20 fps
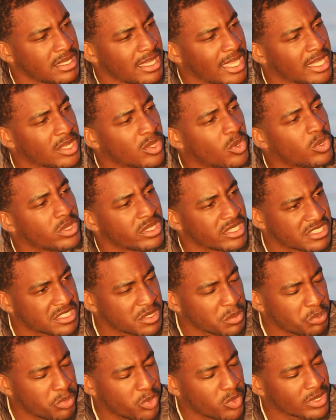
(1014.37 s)
And all the
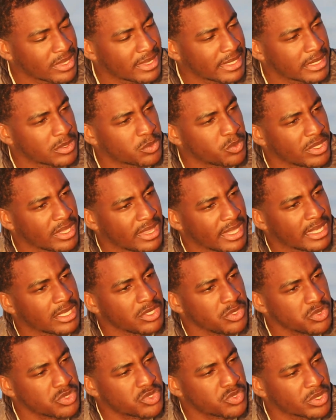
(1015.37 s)
support that we
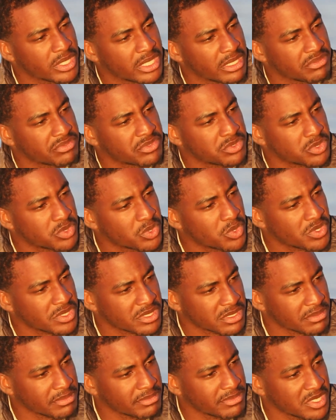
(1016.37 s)
then used to give to
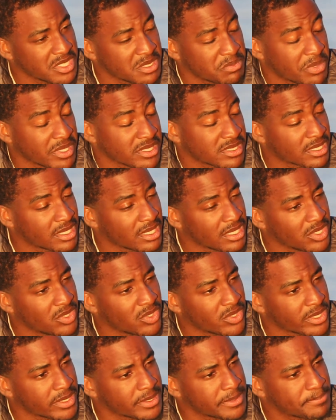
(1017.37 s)
tourism is basically
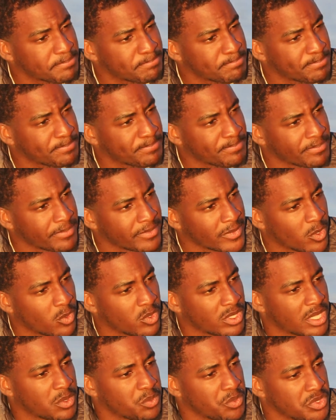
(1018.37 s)
gone,
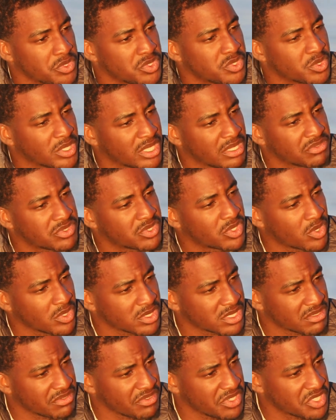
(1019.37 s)
or that we used to give to
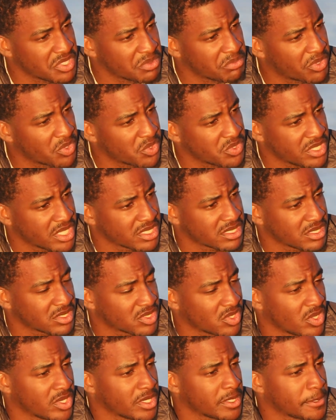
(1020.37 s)
conservation projects is
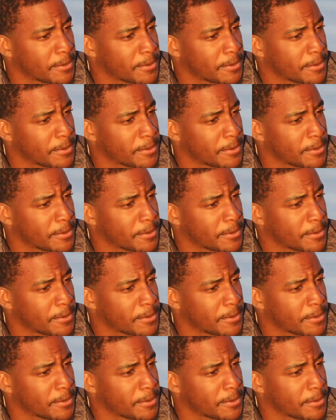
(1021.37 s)
gone.